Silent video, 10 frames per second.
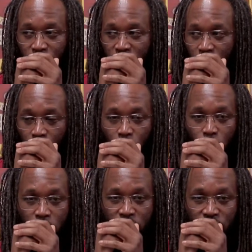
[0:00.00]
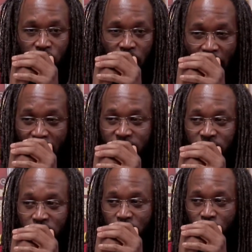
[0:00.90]
They're always
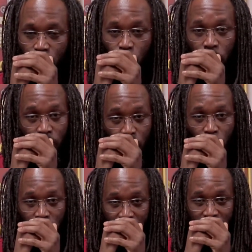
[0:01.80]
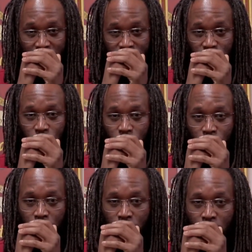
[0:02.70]
asking, "What more can I do?"
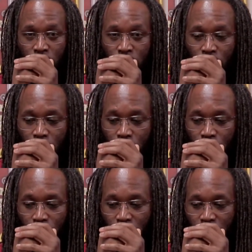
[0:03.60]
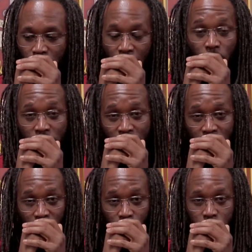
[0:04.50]
Right? How can I
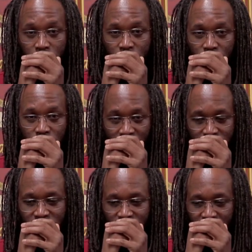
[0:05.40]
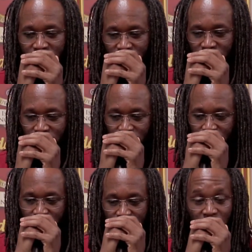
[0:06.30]
help? That's
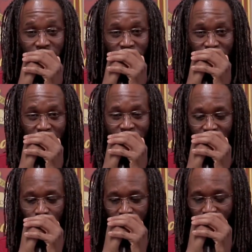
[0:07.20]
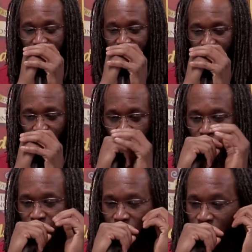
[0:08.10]
that type of individual,
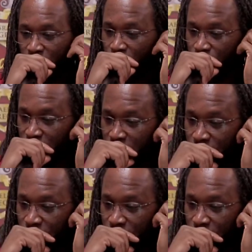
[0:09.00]
right? Read.